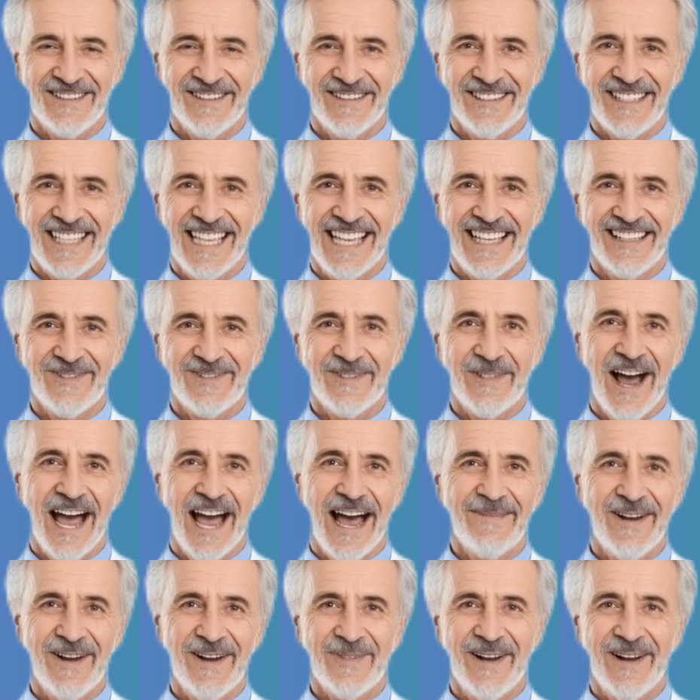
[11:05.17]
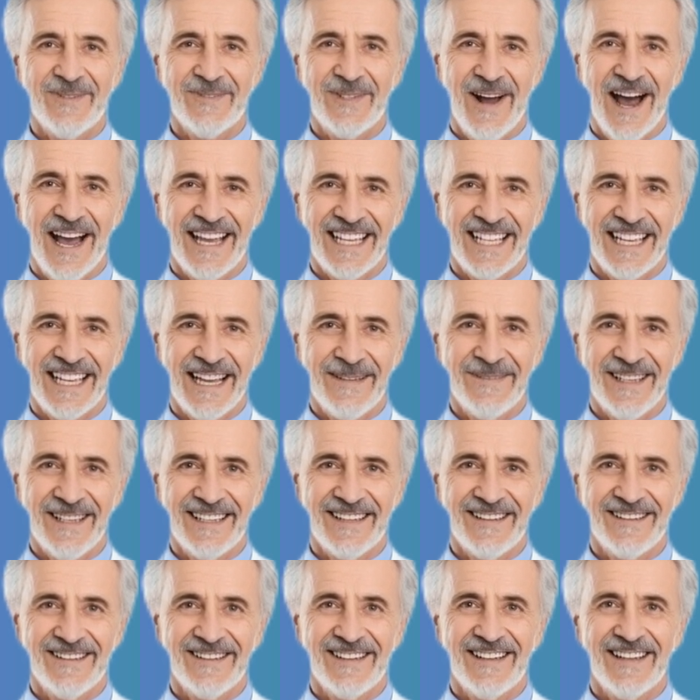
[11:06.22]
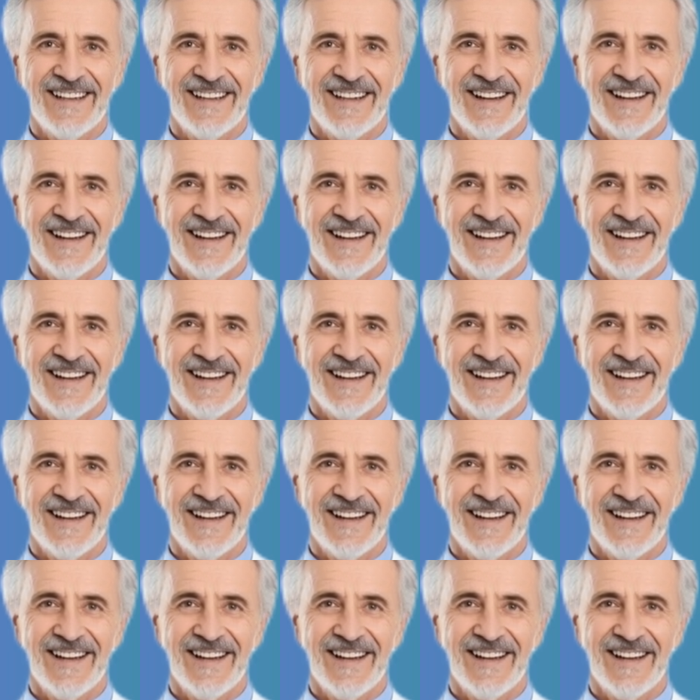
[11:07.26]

your legs wobble when walking uphill,